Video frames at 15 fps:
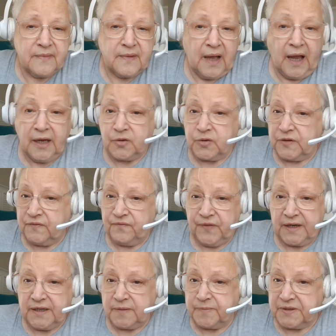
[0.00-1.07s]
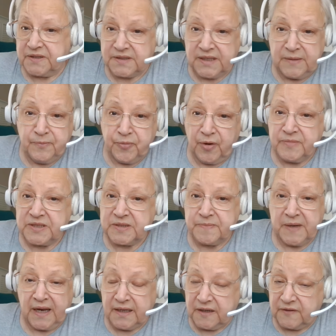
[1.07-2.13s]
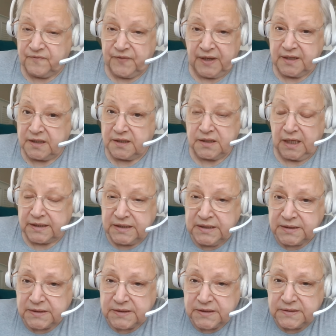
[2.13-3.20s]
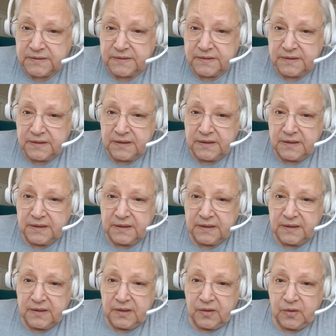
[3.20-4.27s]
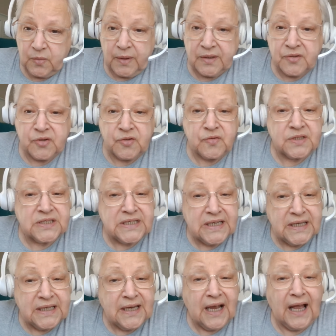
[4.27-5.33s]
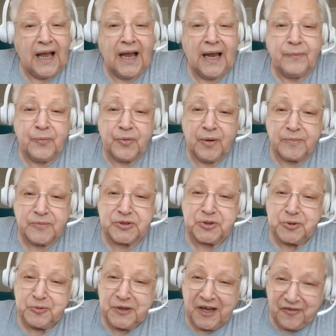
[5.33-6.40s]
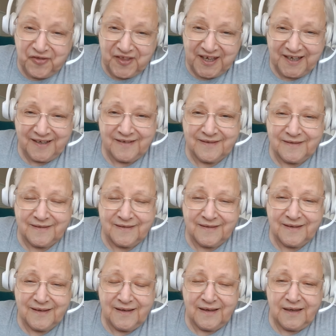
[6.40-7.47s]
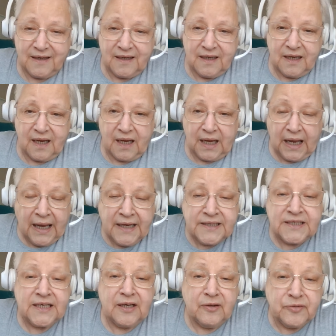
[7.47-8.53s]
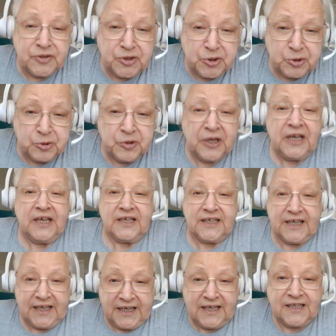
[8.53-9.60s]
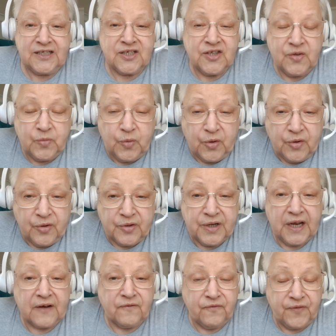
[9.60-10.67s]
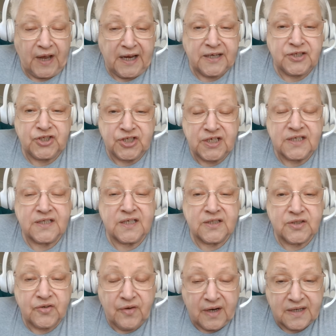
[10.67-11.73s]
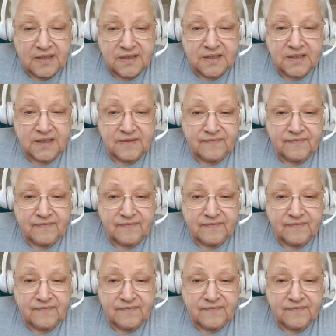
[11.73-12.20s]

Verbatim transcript: I couldn't find it because they promised me I could find it and I didn't. Well, you see, I promise you nothing. I tell you, get into the Word and find Jesus Christ.